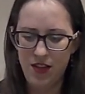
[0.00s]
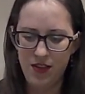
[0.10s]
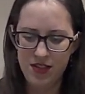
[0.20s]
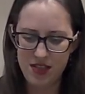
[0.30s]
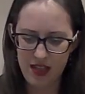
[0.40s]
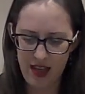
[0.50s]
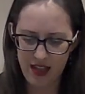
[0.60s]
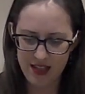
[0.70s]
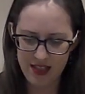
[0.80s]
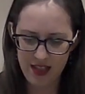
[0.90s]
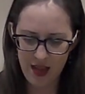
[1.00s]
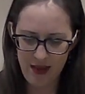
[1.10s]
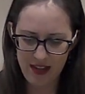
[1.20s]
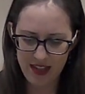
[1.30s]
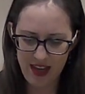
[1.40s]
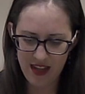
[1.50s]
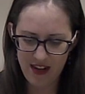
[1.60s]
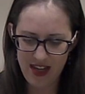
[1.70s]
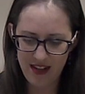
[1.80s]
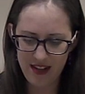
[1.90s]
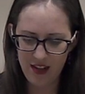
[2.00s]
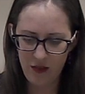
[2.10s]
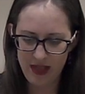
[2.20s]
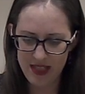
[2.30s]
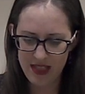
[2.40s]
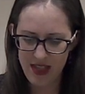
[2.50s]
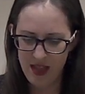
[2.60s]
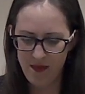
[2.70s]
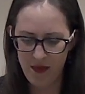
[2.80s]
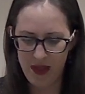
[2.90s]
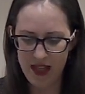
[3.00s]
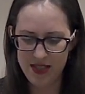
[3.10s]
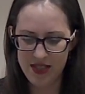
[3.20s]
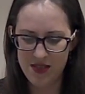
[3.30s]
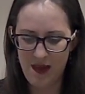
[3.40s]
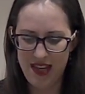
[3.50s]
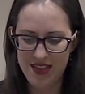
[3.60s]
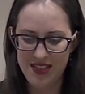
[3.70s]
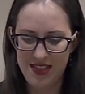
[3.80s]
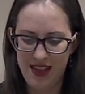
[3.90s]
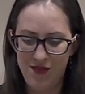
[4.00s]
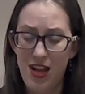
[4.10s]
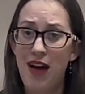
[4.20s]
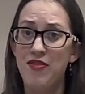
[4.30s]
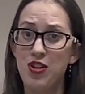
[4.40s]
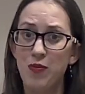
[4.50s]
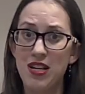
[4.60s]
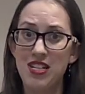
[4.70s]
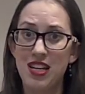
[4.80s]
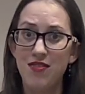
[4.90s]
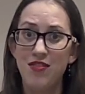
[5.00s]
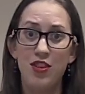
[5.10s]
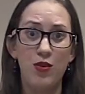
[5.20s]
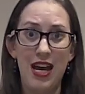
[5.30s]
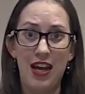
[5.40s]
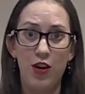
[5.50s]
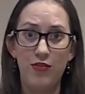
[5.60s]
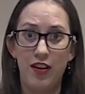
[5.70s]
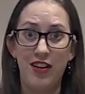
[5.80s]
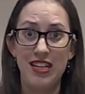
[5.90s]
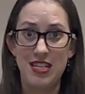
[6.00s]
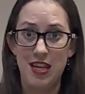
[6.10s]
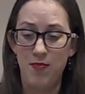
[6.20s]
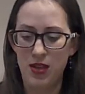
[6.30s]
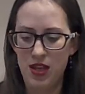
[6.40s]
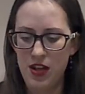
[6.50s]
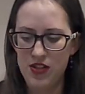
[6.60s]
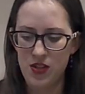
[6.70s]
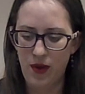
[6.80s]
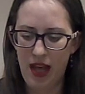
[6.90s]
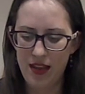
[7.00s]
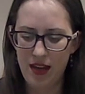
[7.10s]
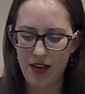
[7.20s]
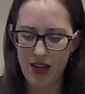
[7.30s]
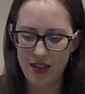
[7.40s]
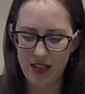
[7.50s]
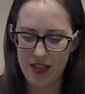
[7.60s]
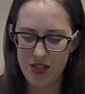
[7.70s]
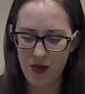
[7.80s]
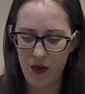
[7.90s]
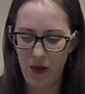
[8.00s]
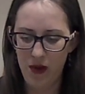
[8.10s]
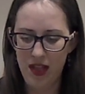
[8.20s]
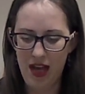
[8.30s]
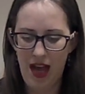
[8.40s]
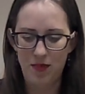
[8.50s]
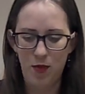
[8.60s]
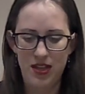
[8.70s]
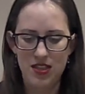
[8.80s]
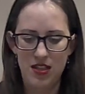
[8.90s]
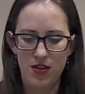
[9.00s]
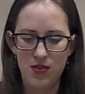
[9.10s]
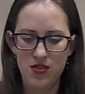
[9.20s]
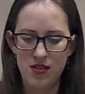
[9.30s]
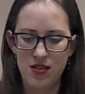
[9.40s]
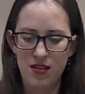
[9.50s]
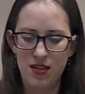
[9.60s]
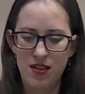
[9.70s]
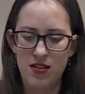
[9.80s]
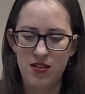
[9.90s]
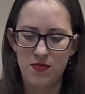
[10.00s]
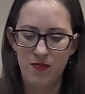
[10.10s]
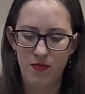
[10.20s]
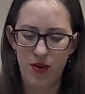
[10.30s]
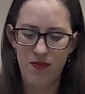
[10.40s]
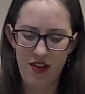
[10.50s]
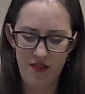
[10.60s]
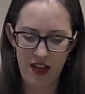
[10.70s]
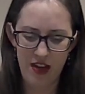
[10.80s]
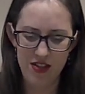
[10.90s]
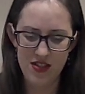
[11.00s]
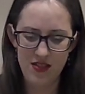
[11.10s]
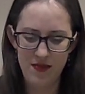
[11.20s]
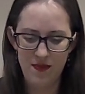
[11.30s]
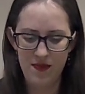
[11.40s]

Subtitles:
you can see I did come out the other end a little bit, but because this mat doesn't have too much give, you can't go very deep. So now that I've got the initial hole, I'm going to just put my fingers,